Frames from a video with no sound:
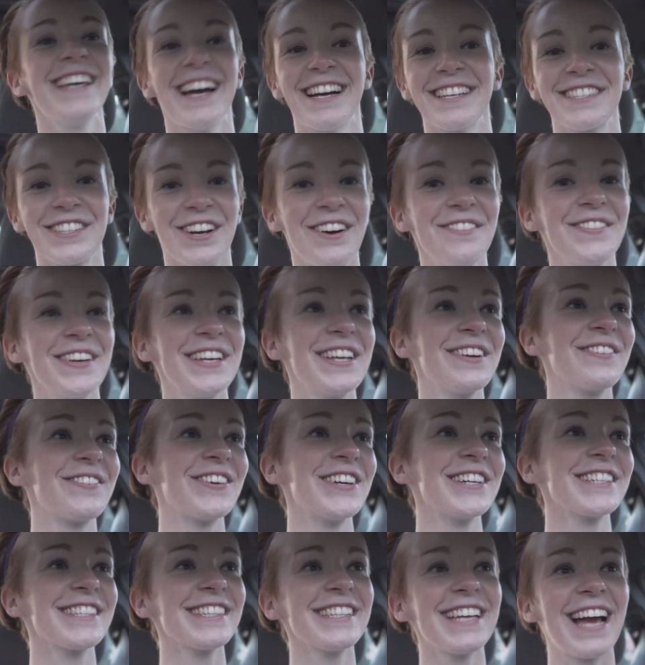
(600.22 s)
Yeah, so I mean,
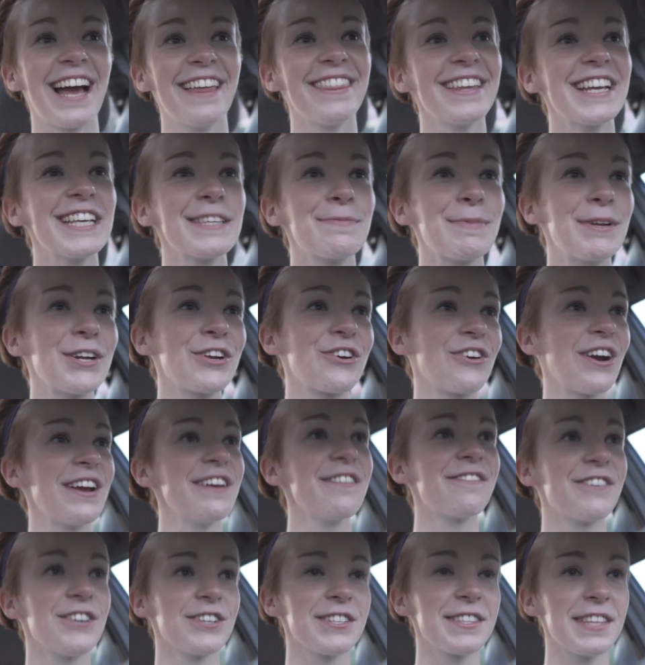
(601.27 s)
personally, I think it's been a
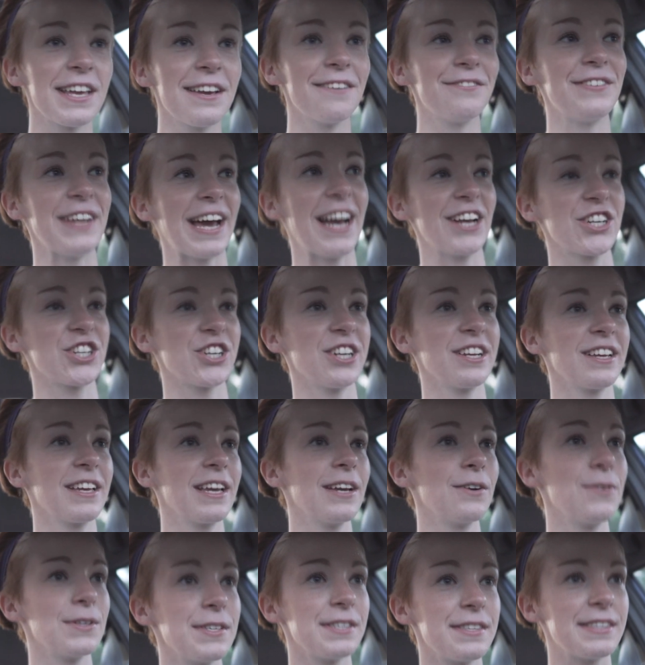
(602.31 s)
great first day of dashing.
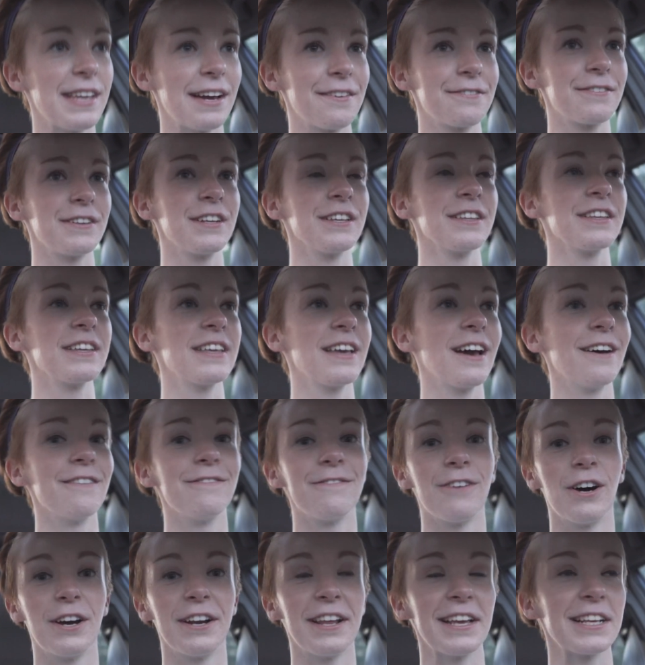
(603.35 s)
It was definitely a
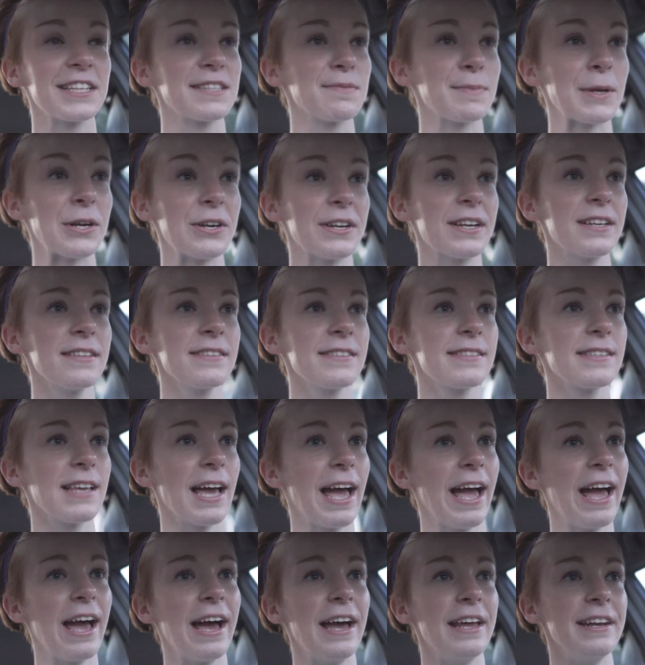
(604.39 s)
fun experience
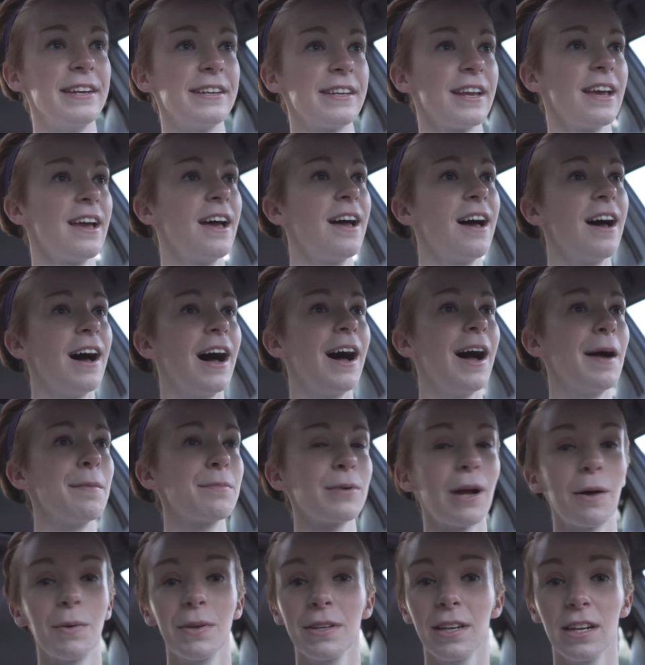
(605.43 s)
and I'm
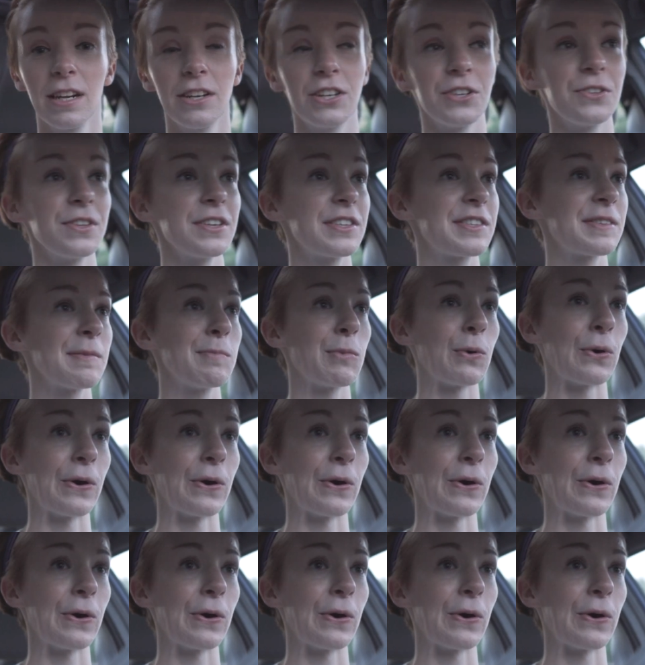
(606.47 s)
probably gonna do this some